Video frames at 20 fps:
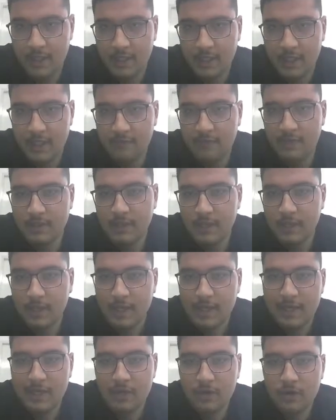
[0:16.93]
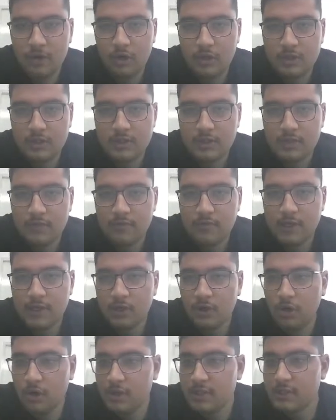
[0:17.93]
Given the array cost where
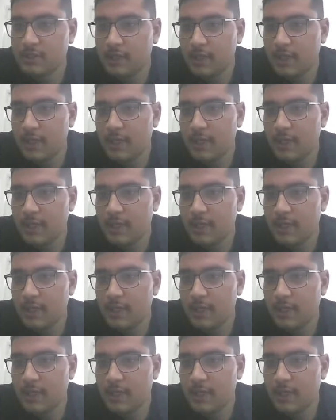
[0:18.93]
cost I